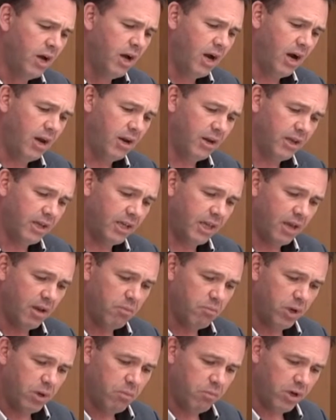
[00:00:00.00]
And again,
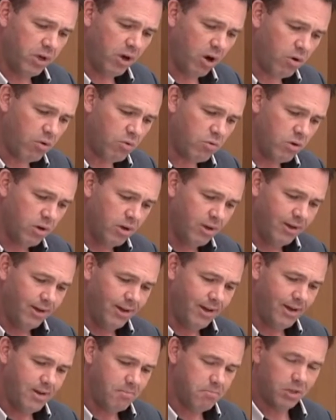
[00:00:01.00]
we know
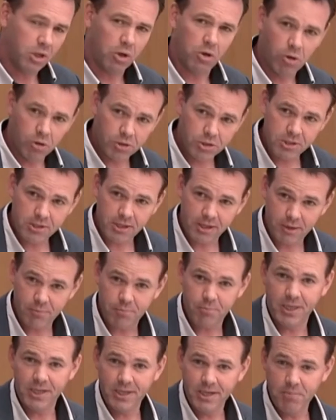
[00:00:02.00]
the cuts that have
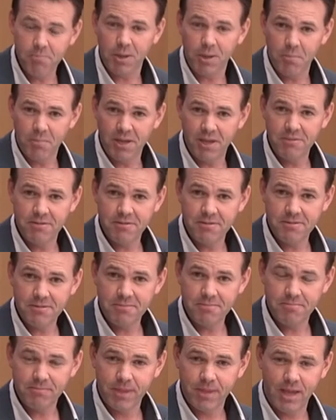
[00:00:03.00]
been implemented
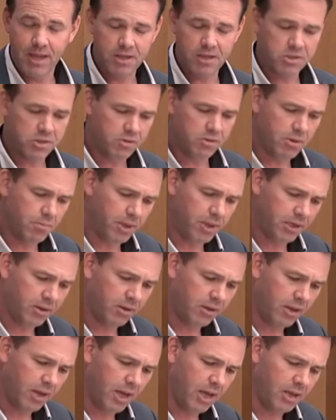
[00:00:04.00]
to the
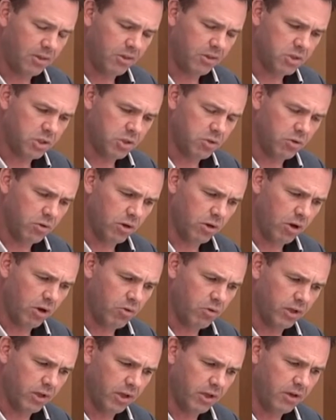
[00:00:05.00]
back to school
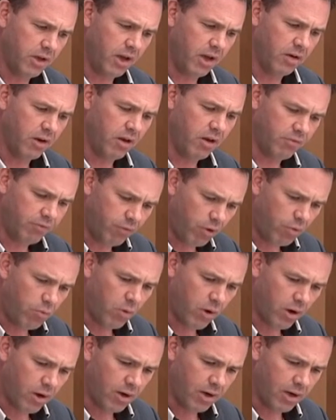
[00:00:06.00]
clothing and
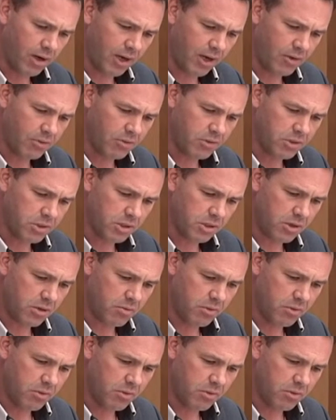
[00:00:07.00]
footwear allowance.